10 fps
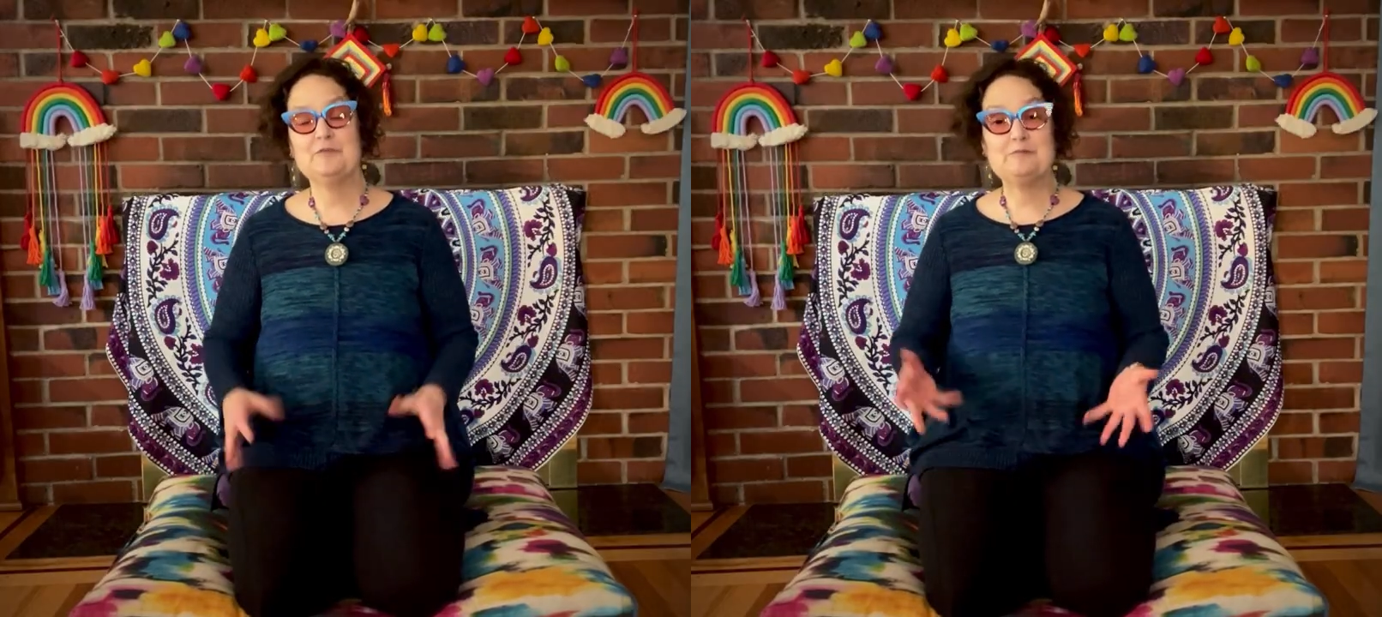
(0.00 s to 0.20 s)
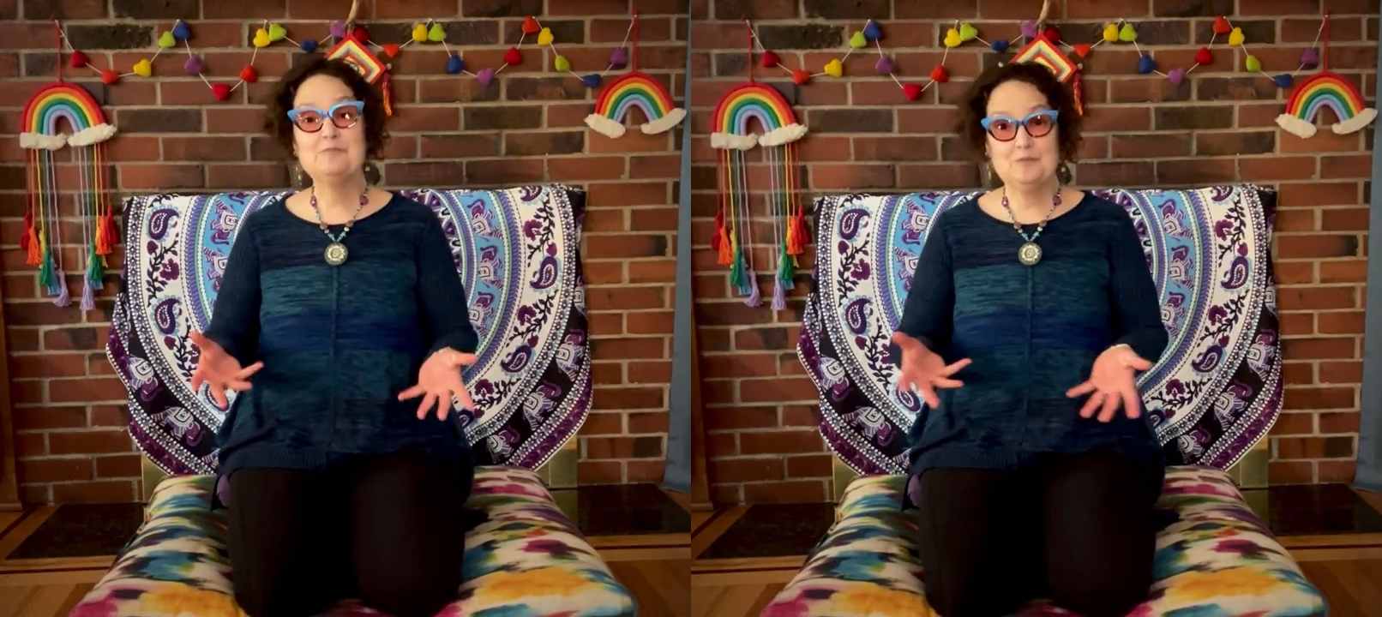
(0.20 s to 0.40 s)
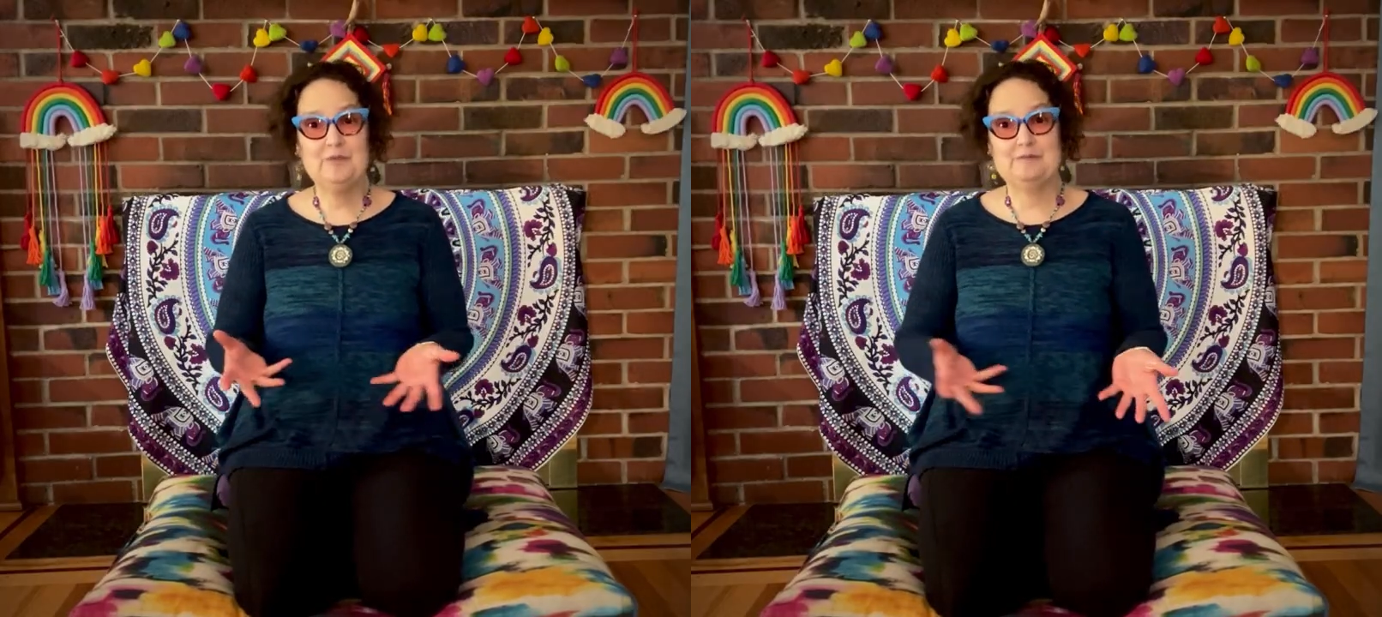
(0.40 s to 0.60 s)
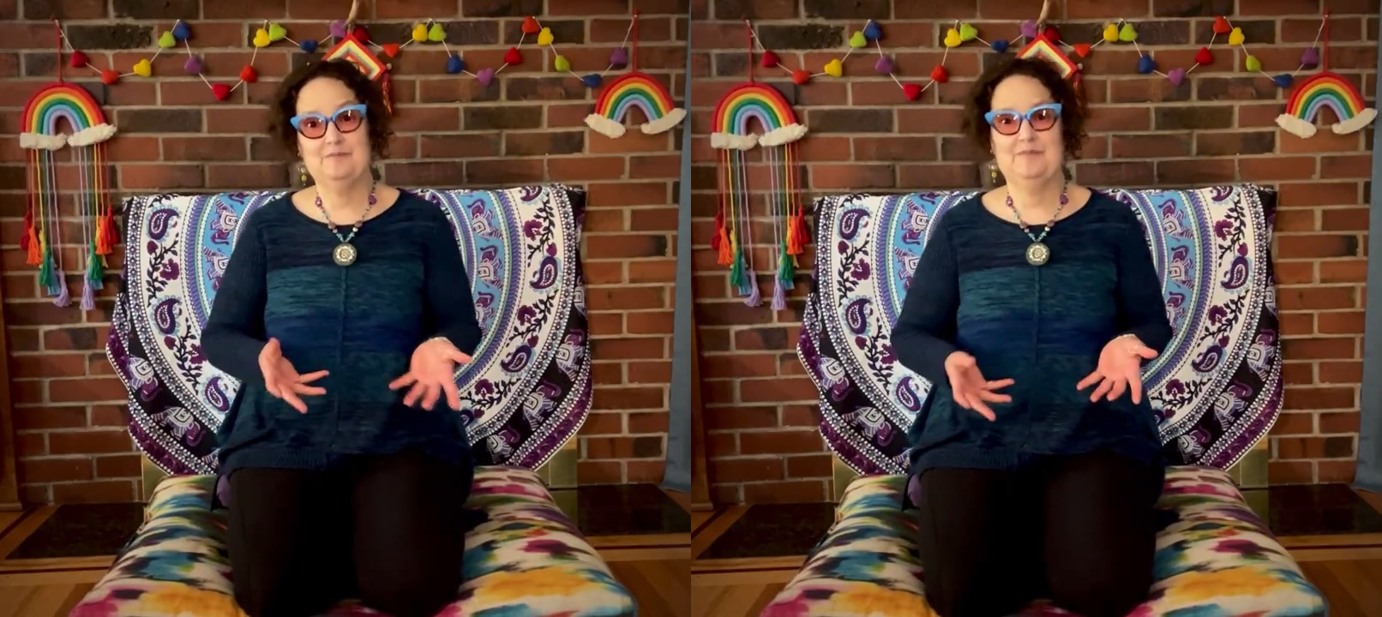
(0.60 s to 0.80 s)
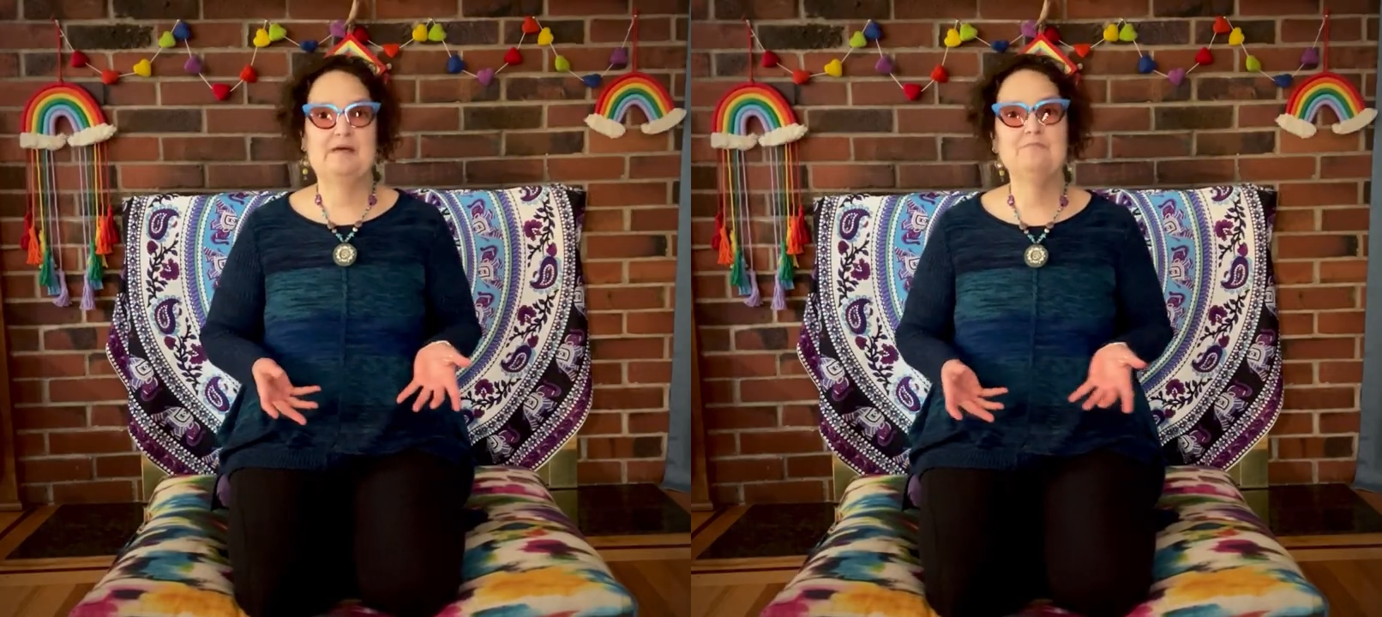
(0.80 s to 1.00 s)
But what
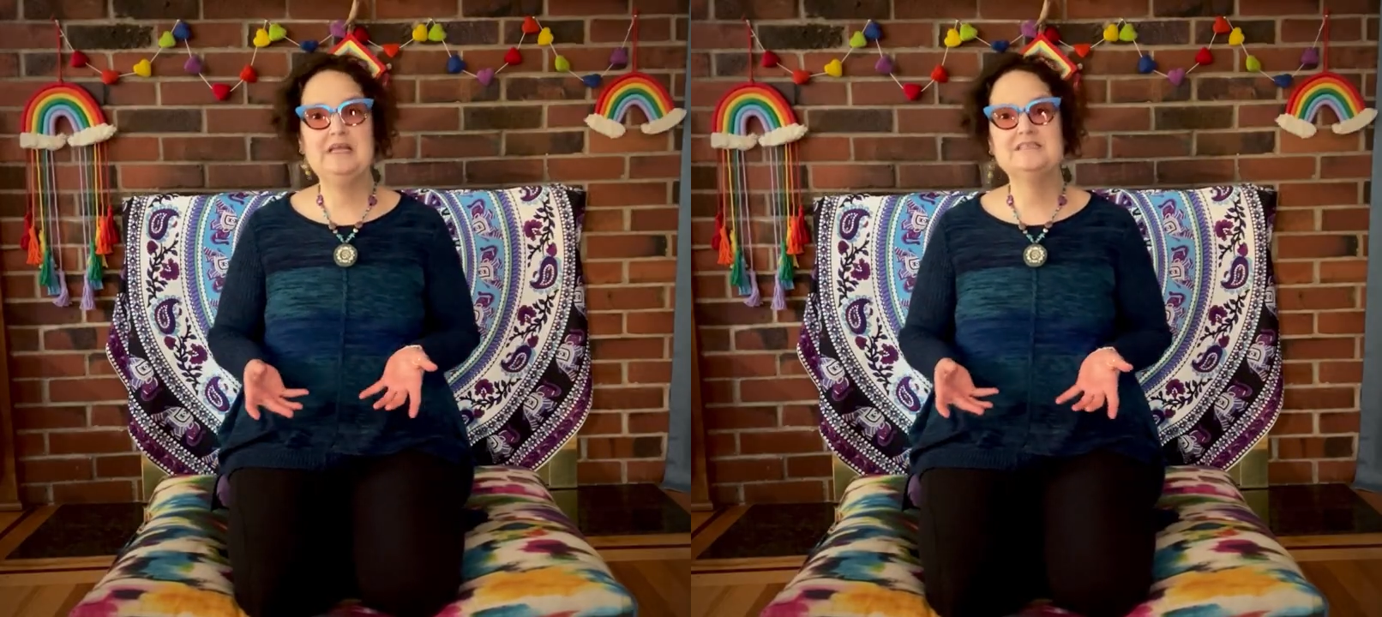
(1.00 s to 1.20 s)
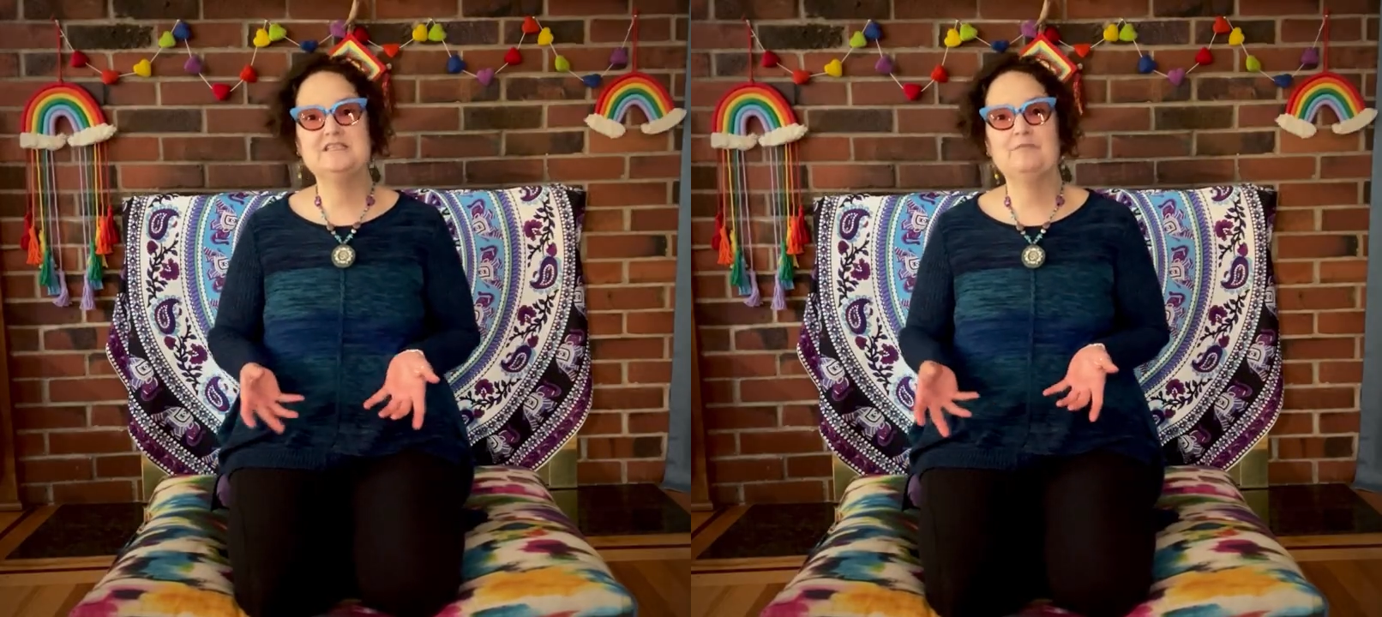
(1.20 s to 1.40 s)
that means is